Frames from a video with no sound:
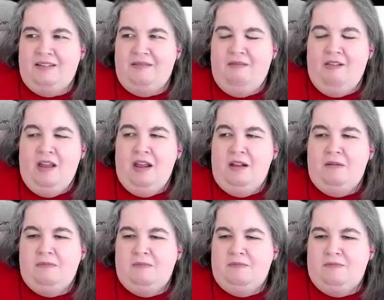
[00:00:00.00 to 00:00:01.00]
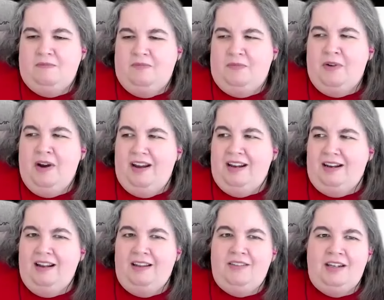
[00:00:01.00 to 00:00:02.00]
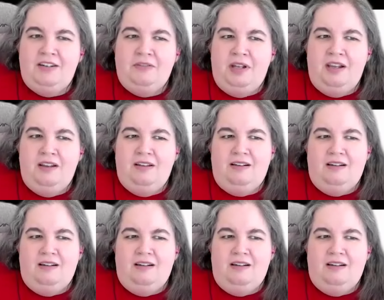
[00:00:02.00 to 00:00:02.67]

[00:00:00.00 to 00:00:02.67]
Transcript: flesh that out. Right. But you and know, I know you